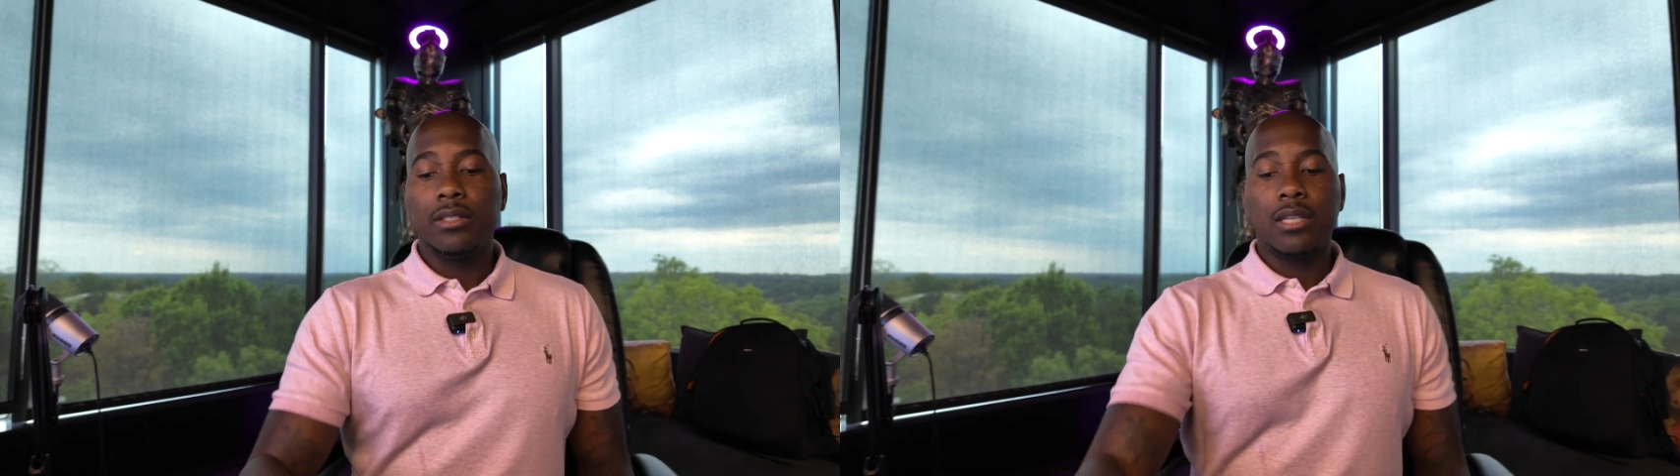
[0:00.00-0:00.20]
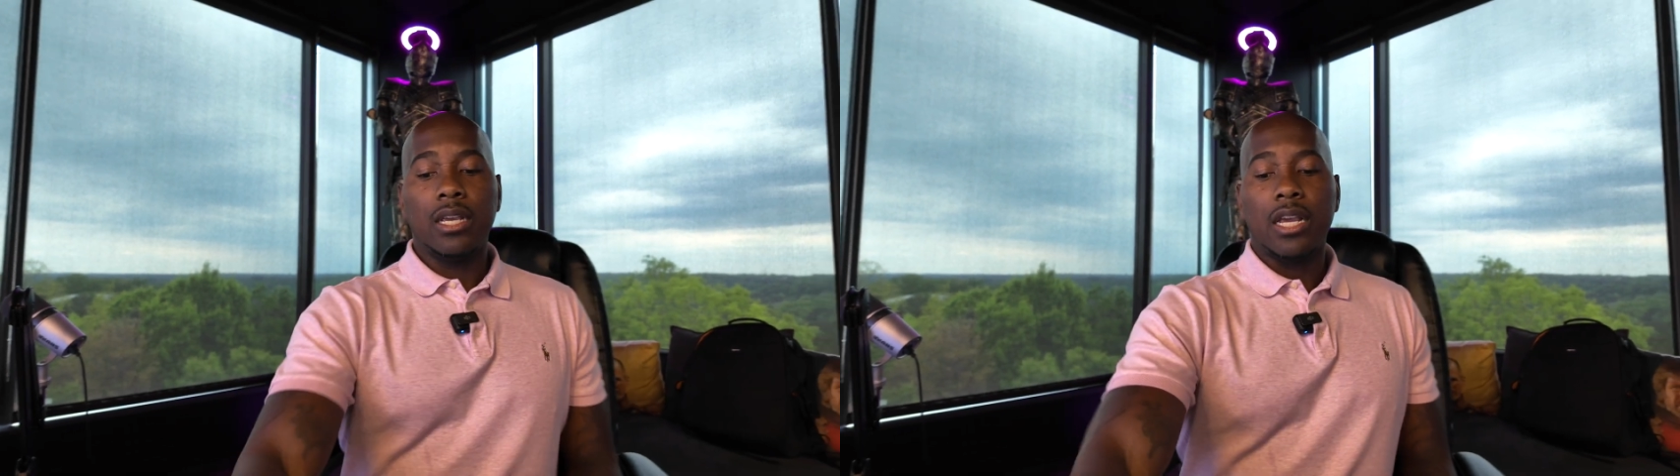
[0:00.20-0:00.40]

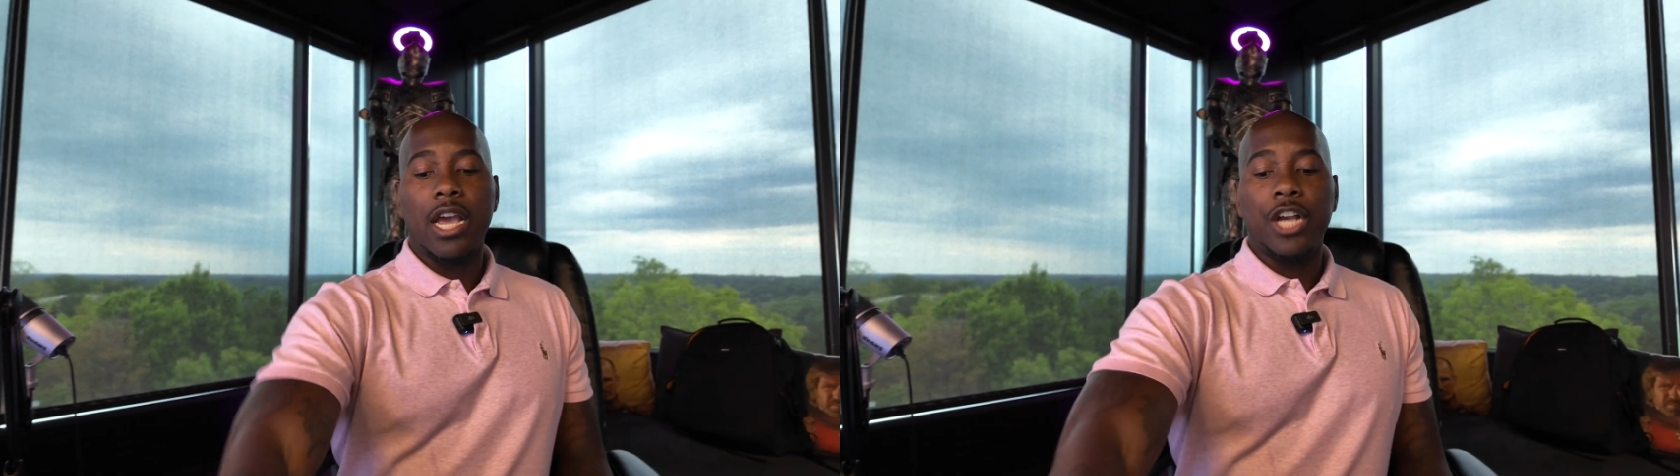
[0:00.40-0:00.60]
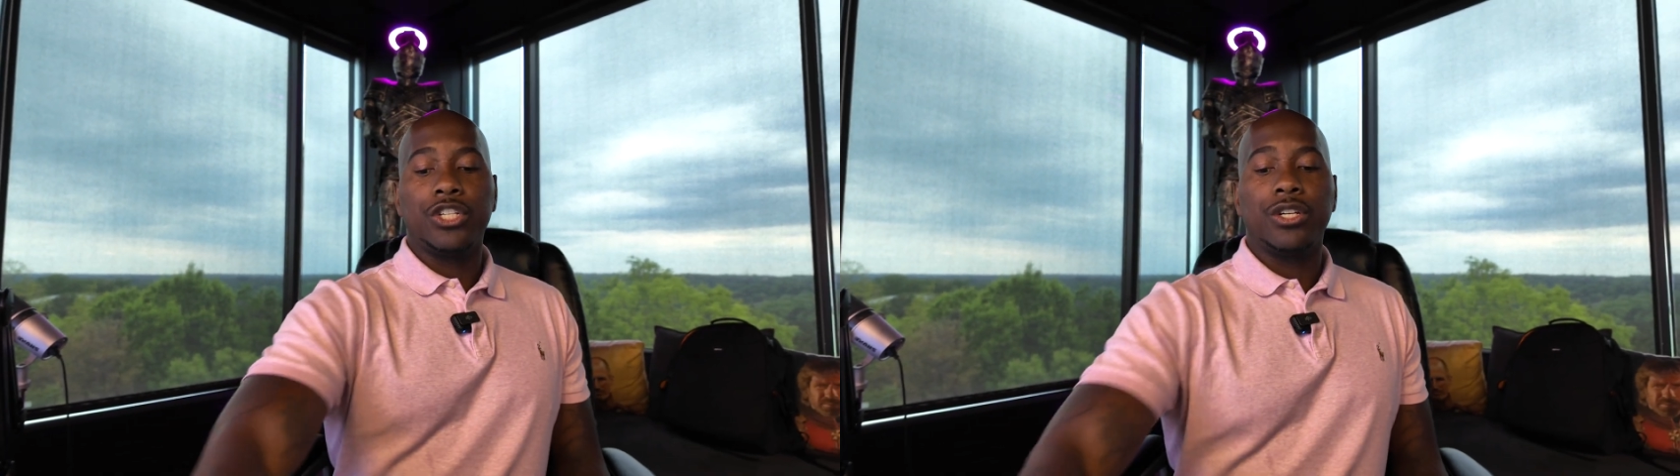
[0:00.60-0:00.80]
take
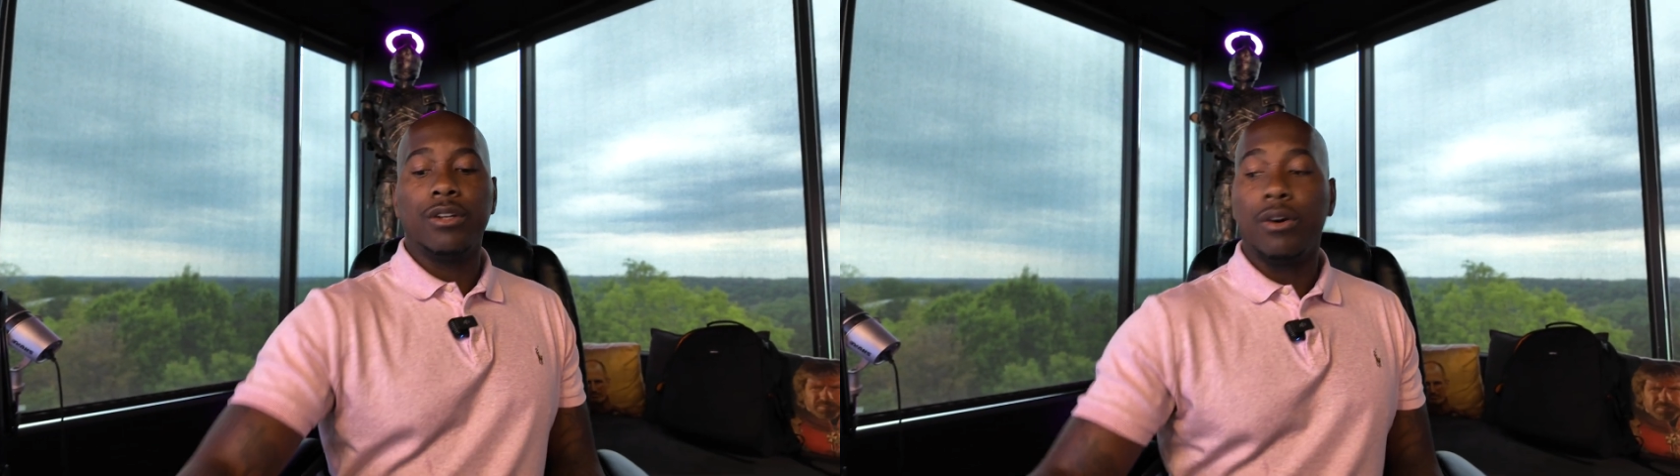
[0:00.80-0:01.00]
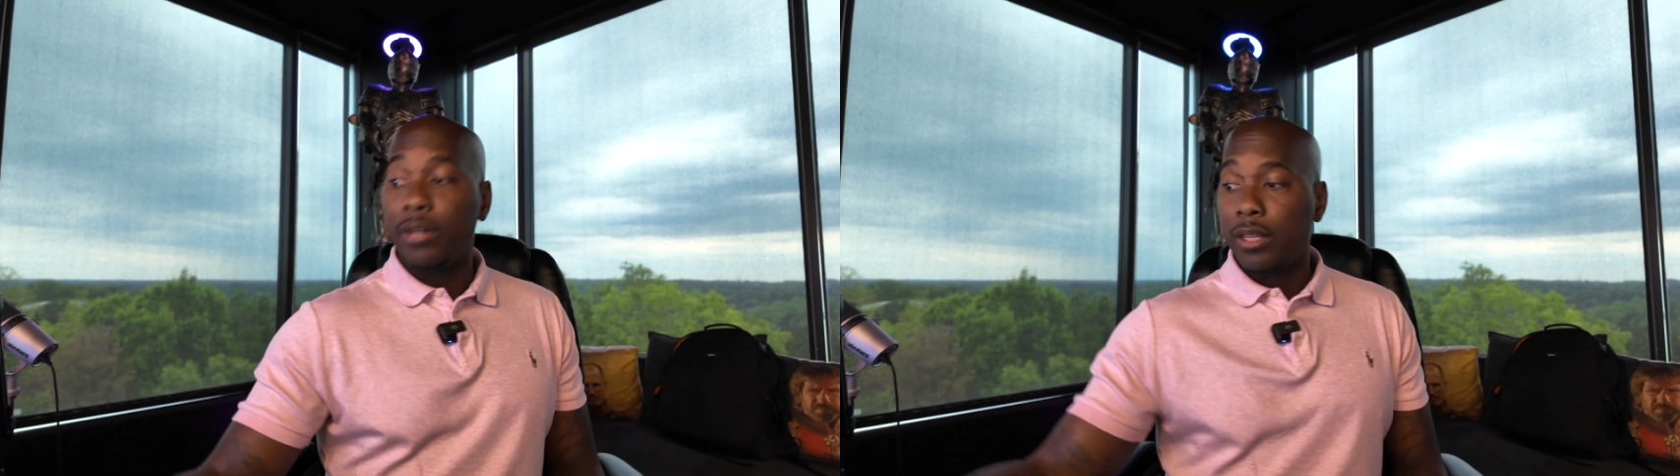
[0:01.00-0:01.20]
action
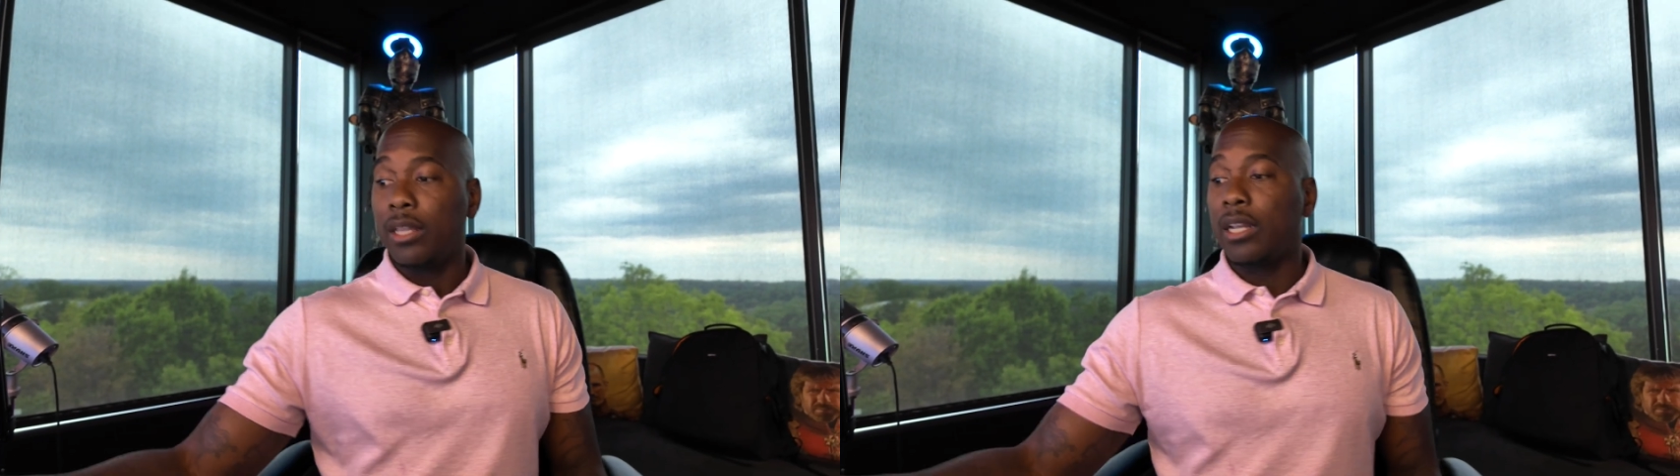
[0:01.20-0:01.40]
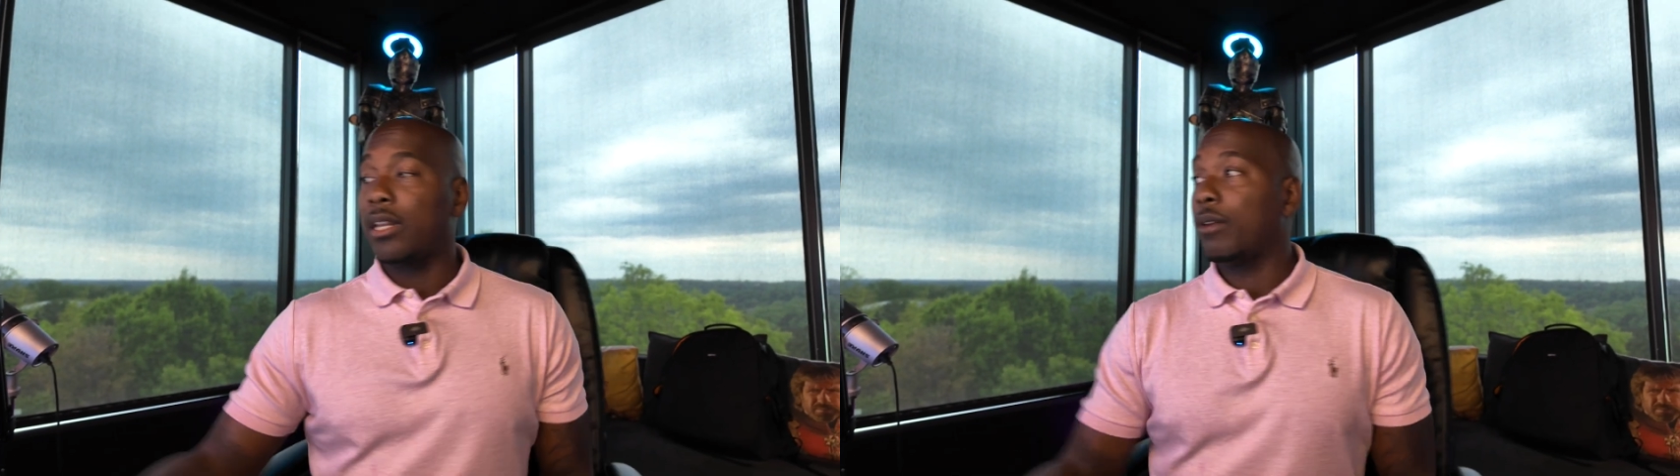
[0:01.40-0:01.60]
on the thing